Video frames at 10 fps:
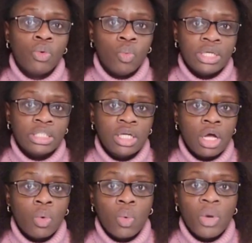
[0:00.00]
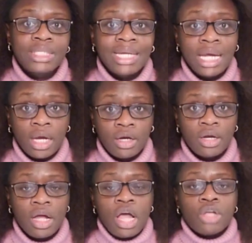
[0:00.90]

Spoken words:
with wet hair,